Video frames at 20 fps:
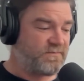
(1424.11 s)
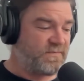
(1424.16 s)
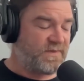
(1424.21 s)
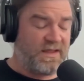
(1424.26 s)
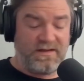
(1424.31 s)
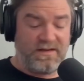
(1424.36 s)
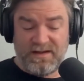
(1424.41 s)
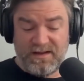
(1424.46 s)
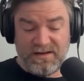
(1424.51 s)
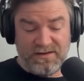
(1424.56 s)

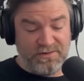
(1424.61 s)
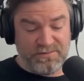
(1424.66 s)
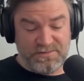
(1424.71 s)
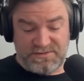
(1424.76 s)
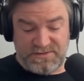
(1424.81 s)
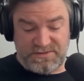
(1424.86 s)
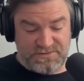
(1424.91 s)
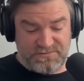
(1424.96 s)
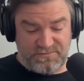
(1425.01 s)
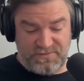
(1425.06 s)
I think
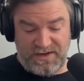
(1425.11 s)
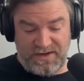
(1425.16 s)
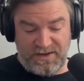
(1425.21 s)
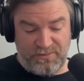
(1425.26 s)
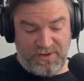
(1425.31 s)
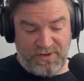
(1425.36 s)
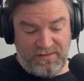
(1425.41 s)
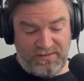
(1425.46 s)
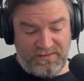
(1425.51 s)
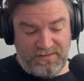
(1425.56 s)
Lewis does really
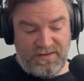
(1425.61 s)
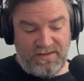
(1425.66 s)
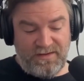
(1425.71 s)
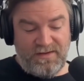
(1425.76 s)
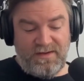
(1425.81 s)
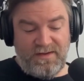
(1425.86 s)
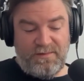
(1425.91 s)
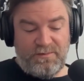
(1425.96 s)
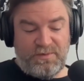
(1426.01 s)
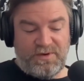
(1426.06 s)
well.
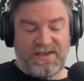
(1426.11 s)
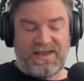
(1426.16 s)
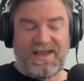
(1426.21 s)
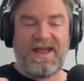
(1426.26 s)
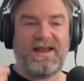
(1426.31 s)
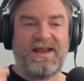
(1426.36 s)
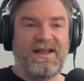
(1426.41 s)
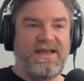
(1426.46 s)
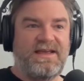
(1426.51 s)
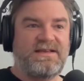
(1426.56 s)
But
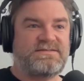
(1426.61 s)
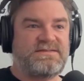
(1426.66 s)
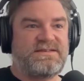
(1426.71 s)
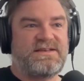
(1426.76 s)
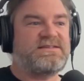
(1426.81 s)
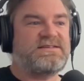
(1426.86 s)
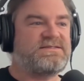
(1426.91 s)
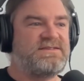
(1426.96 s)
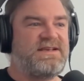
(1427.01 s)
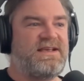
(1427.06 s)
again, is
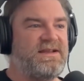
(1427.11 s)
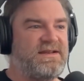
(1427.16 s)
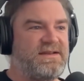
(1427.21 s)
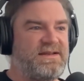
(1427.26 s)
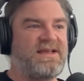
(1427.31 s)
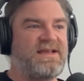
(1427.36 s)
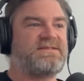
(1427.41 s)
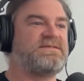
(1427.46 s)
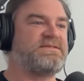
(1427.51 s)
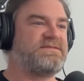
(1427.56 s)
this scene
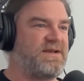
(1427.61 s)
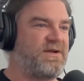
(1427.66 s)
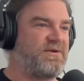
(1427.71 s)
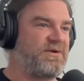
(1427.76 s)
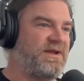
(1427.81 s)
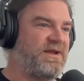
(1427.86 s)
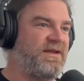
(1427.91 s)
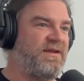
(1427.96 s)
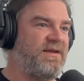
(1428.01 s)
necessary?